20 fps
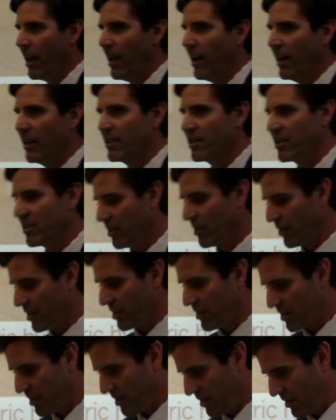And so
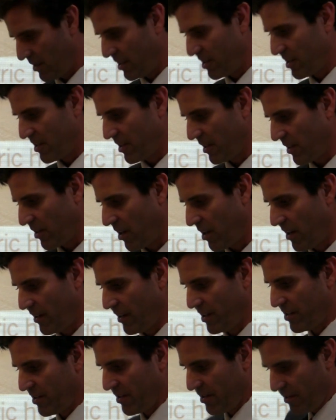this is a
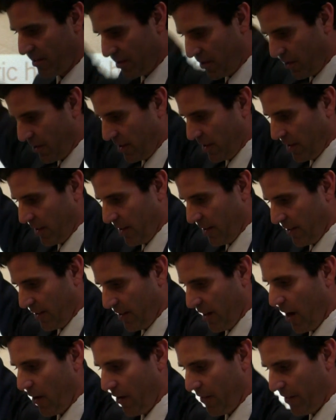car that's
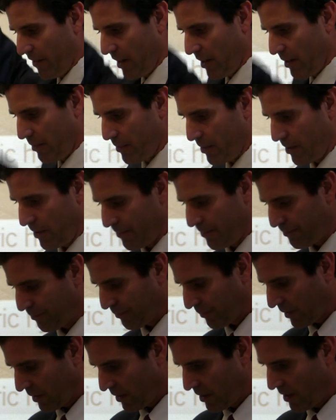currently now available